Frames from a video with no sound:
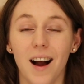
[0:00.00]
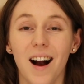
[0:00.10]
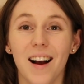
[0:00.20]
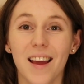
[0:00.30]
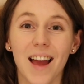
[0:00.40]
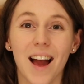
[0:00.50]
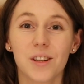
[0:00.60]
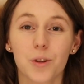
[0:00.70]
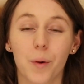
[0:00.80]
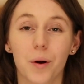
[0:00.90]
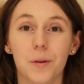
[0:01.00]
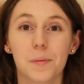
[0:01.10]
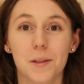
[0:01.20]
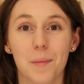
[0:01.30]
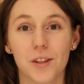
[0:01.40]
Hi and
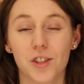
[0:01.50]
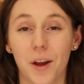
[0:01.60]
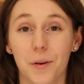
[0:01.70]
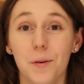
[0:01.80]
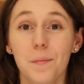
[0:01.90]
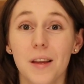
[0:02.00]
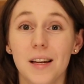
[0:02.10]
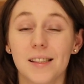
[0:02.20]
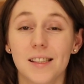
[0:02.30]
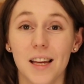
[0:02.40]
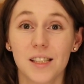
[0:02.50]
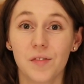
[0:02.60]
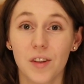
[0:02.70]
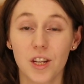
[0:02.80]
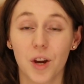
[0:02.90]
welcome to my channel. Today's
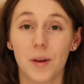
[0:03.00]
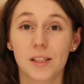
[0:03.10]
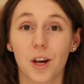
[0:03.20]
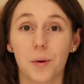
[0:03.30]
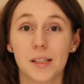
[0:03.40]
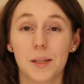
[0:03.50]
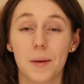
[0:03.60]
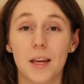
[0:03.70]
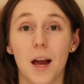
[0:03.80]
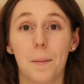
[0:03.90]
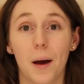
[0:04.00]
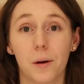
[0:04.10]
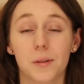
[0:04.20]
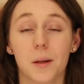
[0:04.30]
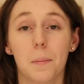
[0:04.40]
video is going to be
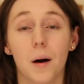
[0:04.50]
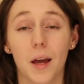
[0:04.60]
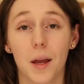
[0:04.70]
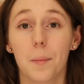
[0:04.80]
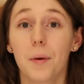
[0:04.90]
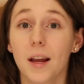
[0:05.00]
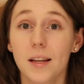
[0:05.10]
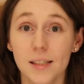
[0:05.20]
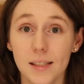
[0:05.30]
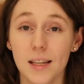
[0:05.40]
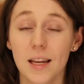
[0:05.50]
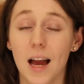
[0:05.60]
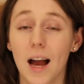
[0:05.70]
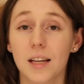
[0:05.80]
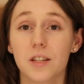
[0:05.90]
about my pregnancy
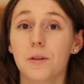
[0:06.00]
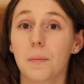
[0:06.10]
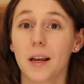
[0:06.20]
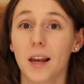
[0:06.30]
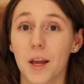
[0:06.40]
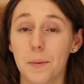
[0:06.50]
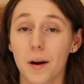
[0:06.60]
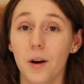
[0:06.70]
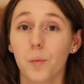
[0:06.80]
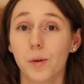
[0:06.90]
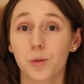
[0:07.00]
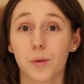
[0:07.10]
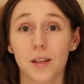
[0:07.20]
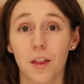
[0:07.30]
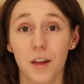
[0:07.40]
and my labour which
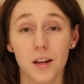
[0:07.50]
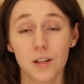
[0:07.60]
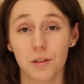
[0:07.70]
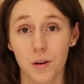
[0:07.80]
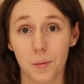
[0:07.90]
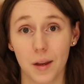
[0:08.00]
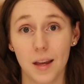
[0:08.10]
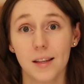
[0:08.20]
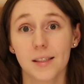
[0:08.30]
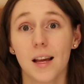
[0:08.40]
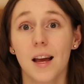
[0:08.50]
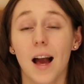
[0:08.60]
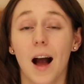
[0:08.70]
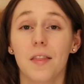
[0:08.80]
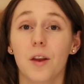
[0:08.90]
was at 33 weeks
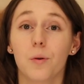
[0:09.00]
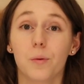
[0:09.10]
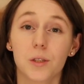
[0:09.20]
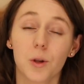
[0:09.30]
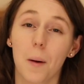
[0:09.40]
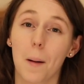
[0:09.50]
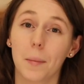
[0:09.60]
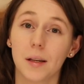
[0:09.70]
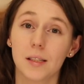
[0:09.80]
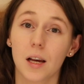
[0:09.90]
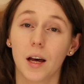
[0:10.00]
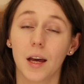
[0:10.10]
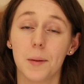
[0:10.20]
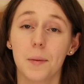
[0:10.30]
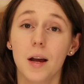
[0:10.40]
and then also about my
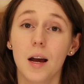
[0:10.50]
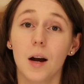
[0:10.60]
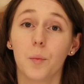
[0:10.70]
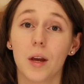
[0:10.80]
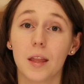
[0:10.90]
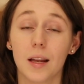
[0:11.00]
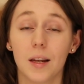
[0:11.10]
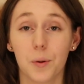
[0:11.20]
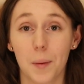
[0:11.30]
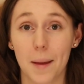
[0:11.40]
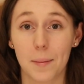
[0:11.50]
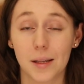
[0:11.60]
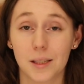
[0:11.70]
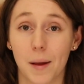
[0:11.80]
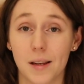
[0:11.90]
time with a little baby
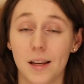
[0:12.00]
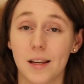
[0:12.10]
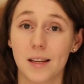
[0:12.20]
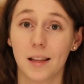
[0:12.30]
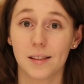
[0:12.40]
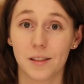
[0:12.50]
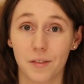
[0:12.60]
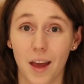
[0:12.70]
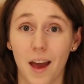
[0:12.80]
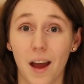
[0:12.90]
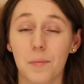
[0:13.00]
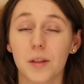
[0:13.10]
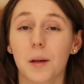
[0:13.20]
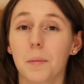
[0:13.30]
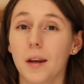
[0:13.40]
spent in intensive care.
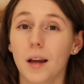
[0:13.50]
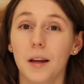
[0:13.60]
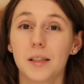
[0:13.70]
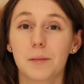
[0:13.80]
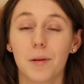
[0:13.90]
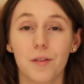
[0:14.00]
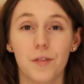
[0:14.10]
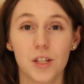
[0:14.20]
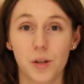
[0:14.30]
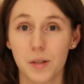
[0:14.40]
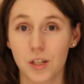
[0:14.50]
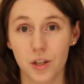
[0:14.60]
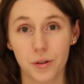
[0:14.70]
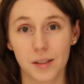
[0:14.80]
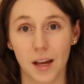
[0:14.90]
So I'm going to kind of split the video into
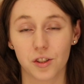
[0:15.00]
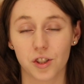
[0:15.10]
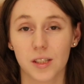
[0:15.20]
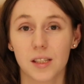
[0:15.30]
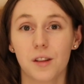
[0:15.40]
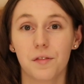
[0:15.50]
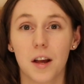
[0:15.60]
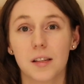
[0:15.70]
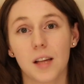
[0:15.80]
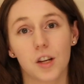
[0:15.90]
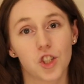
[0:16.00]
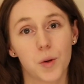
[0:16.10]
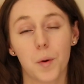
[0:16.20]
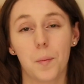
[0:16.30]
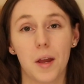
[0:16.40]
two sections. So the first
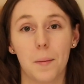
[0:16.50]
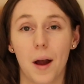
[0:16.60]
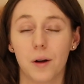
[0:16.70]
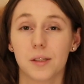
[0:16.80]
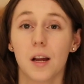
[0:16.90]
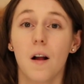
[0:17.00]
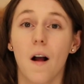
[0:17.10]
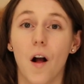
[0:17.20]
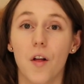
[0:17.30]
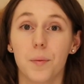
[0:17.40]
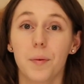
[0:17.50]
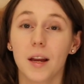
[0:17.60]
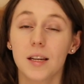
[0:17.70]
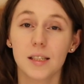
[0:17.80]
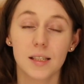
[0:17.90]
section will be about uh, the
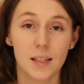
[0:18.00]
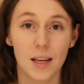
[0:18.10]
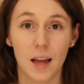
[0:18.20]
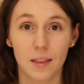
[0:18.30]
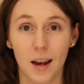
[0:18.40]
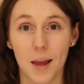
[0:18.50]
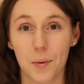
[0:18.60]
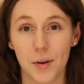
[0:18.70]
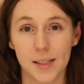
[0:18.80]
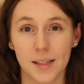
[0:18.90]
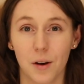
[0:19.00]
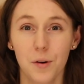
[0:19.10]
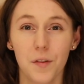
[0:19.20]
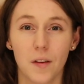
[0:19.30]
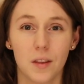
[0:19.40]
pregnancy and the labour
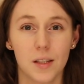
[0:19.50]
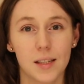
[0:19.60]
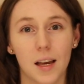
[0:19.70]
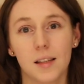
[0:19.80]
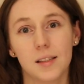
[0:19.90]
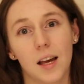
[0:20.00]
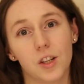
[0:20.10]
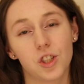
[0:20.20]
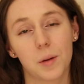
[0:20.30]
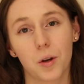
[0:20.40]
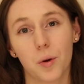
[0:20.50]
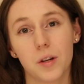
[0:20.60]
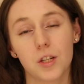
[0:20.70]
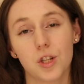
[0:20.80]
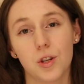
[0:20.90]
itself and the second section I'm
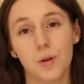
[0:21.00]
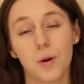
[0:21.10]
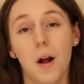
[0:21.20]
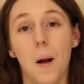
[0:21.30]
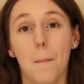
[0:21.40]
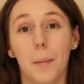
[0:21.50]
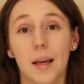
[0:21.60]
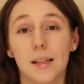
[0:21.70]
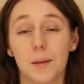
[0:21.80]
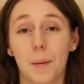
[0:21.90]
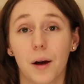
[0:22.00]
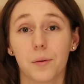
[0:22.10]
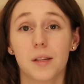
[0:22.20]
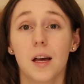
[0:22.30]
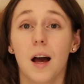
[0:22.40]
going to make it
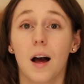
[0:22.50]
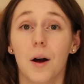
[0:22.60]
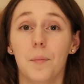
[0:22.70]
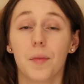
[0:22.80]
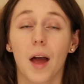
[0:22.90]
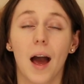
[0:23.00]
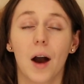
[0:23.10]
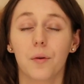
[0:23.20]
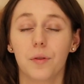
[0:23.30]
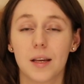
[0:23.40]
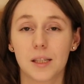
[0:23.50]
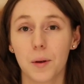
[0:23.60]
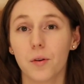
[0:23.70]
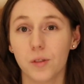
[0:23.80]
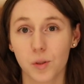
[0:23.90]
about um, how the
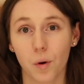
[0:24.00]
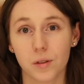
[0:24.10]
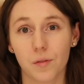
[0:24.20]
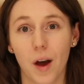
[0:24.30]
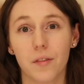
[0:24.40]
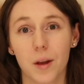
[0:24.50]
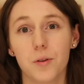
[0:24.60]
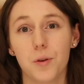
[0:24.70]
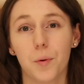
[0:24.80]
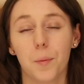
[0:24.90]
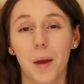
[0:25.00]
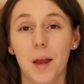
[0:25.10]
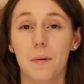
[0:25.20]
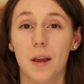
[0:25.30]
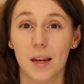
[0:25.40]
experience was of having a newborn
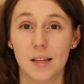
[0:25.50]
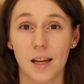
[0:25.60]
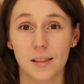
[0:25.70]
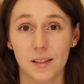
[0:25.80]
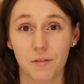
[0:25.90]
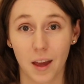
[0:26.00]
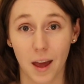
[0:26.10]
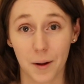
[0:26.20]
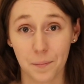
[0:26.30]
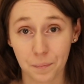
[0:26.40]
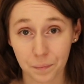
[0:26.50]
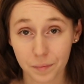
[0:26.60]
baby in intensive care.